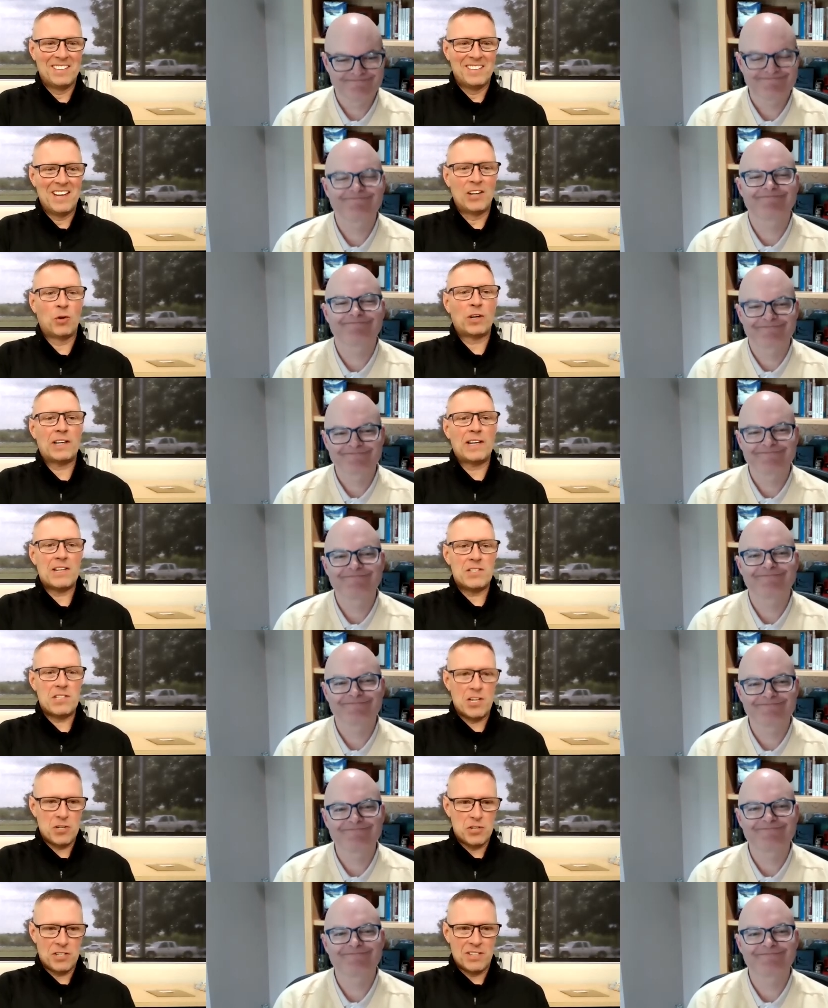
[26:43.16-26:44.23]
Speaker 1: and
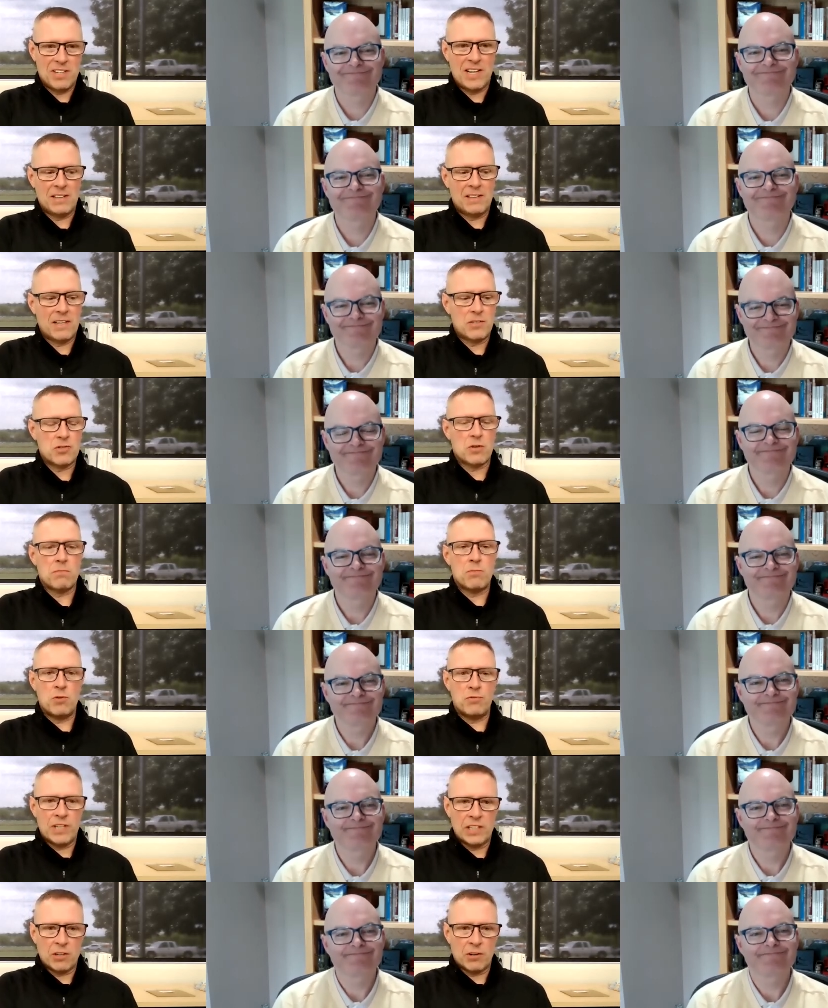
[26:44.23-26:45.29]
organization and things are
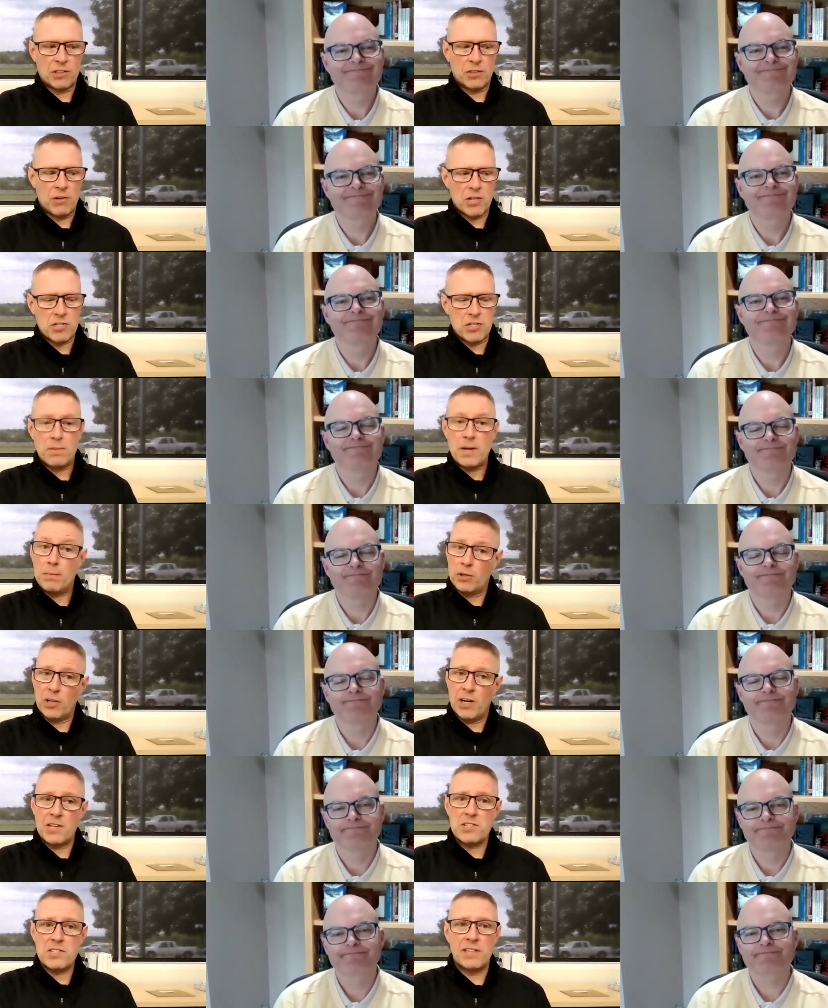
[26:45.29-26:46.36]
moving in the right direction. People are
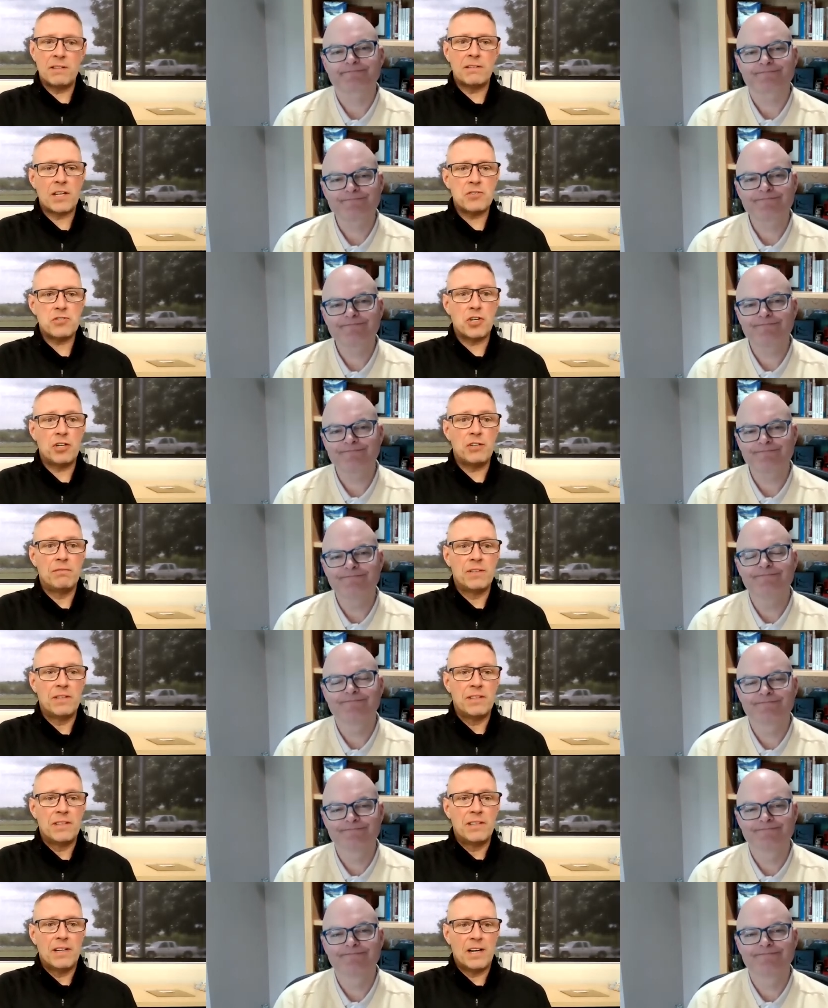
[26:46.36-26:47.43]
hustling. That's good.
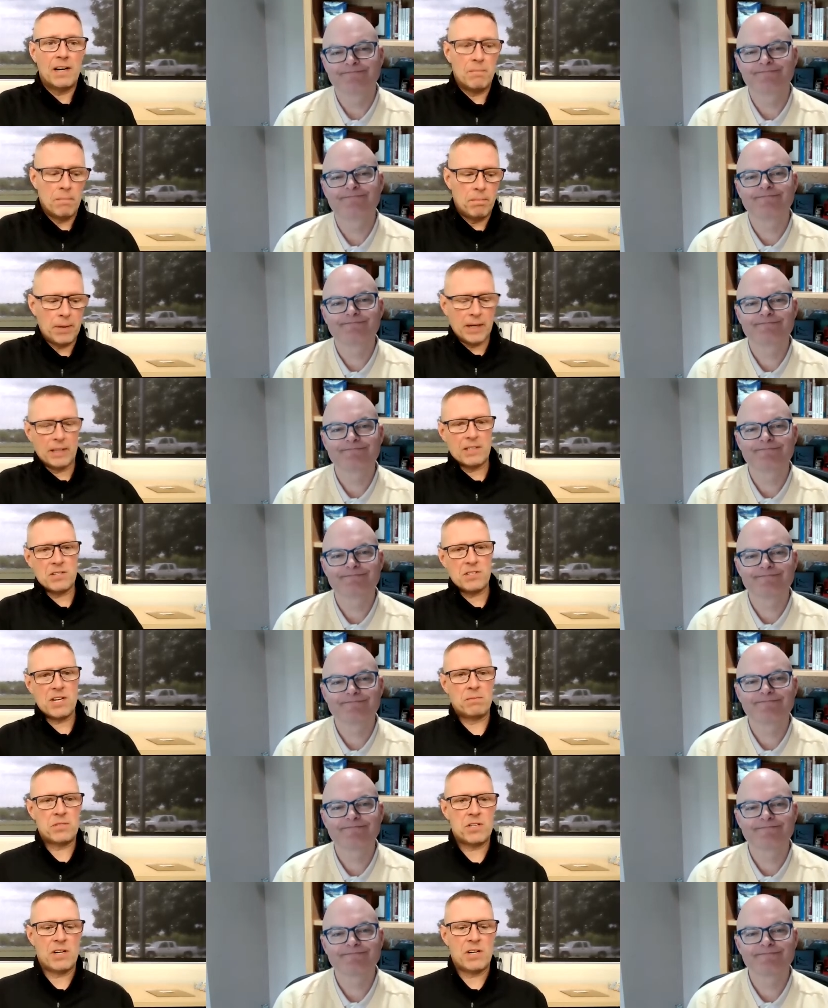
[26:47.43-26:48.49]
Um, but at the
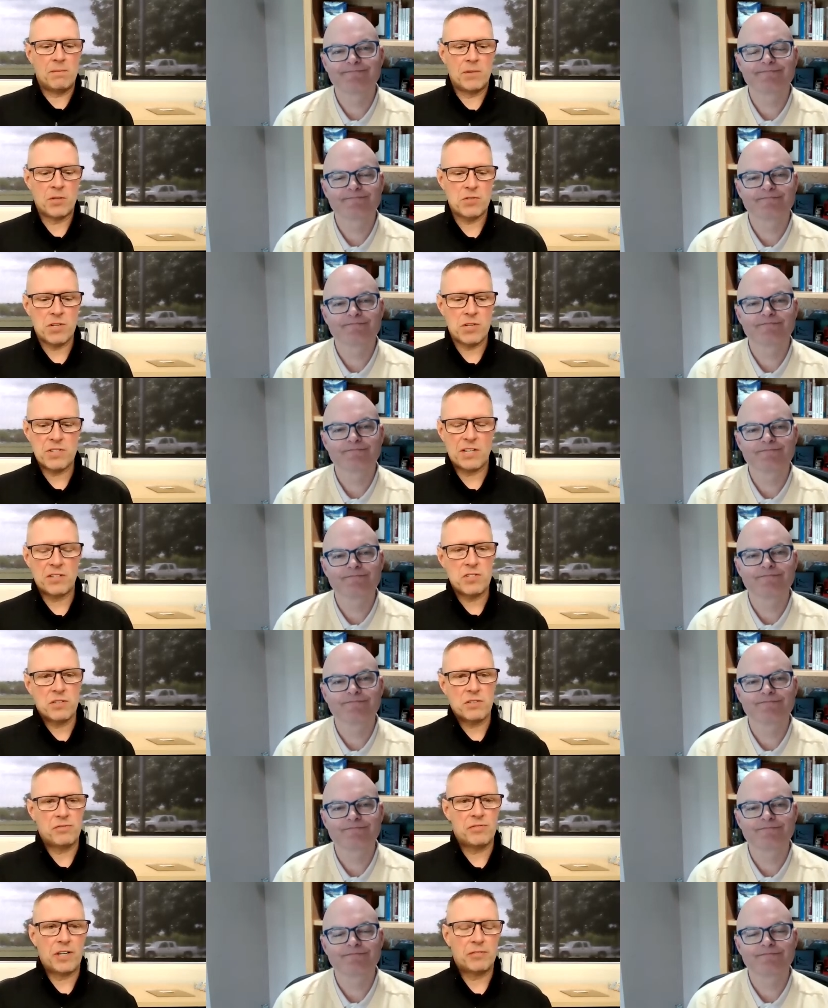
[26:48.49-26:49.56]
same time, there's a sense
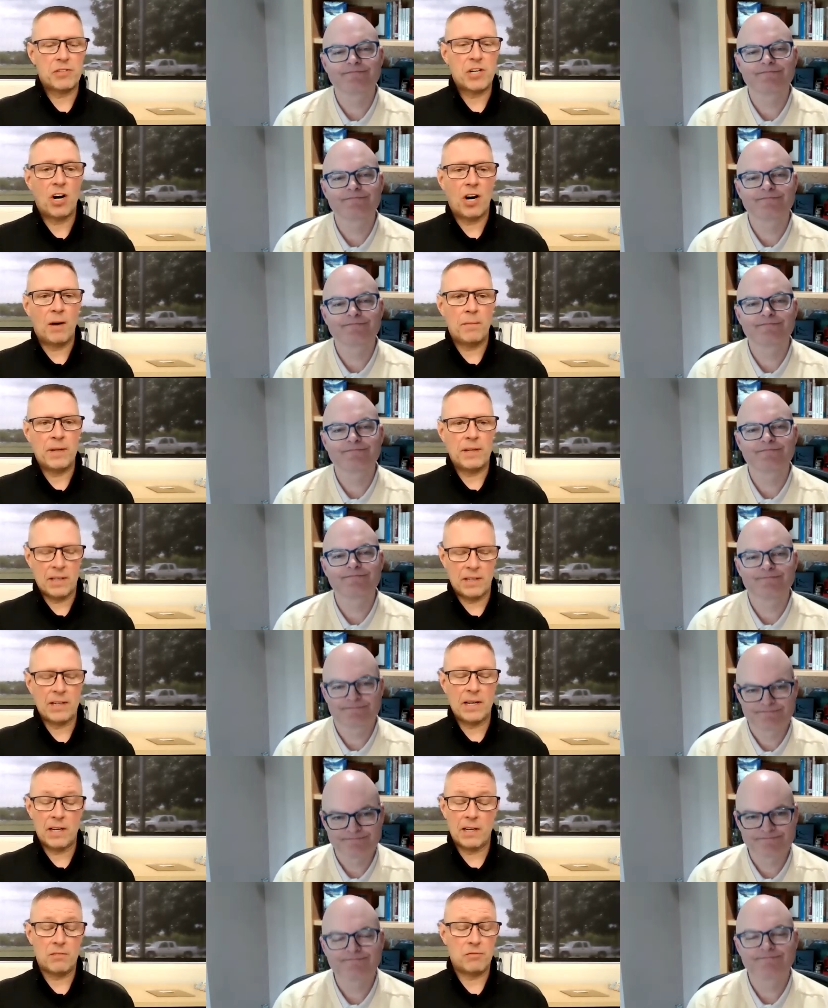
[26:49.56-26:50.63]
of, of calm. And, and I